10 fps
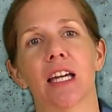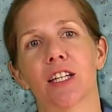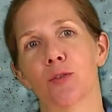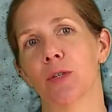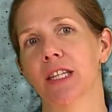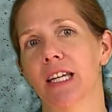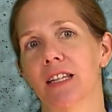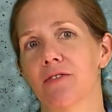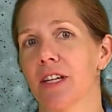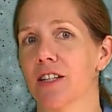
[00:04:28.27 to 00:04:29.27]
and when the
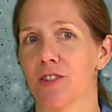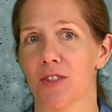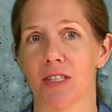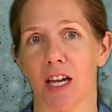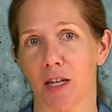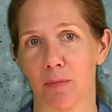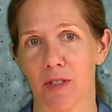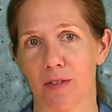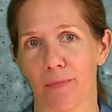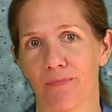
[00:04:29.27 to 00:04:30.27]
elevator
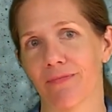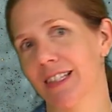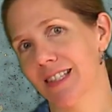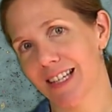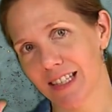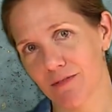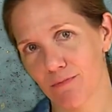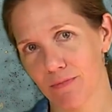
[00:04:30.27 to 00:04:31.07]
stops, they say,